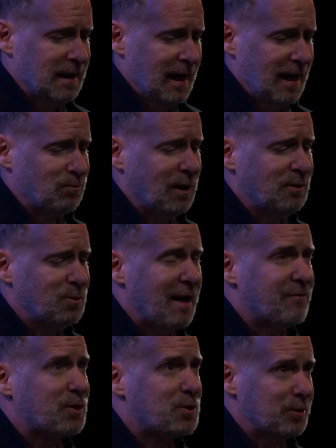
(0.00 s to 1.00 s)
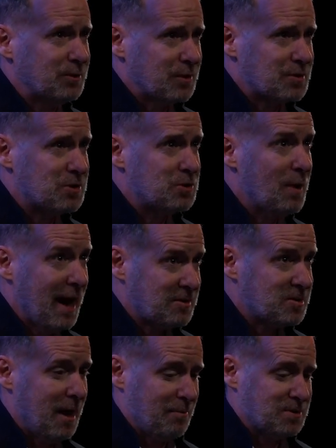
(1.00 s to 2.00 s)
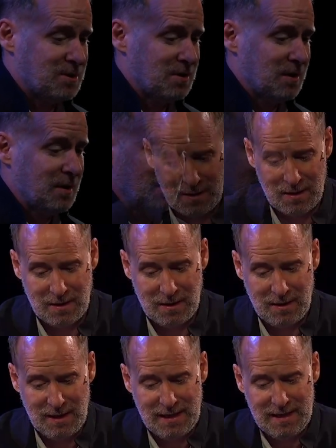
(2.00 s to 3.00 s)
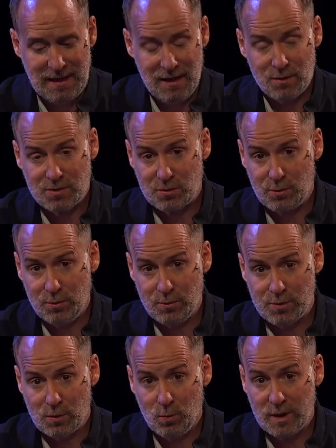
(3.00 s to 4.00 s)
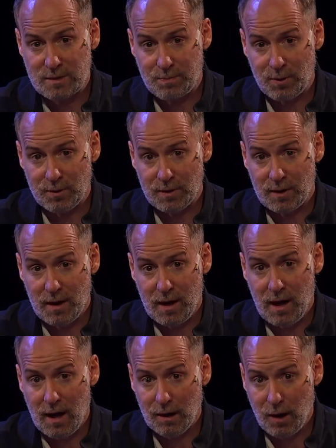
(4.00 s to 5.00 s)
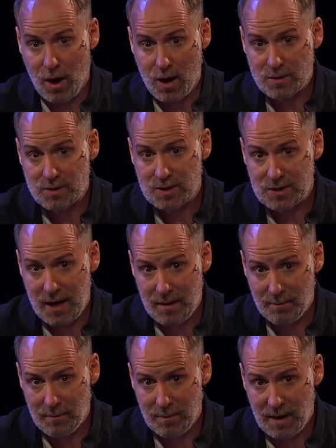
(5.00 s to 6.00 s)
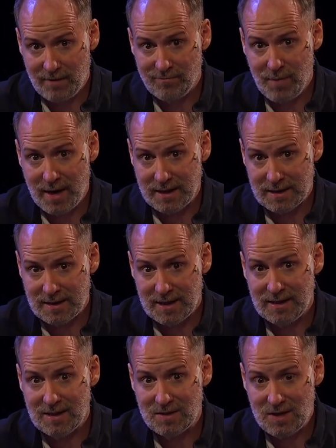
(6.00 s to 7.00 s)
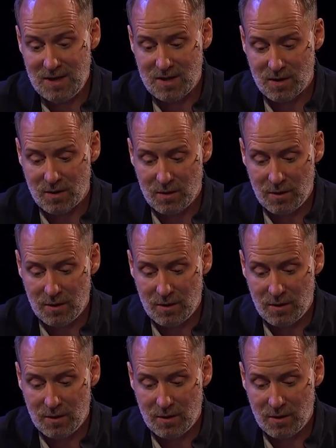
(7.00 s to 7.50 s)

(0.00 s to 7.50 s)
And will you have the goodness to accept? Here Scrooge whispered a large sum of money in his ear.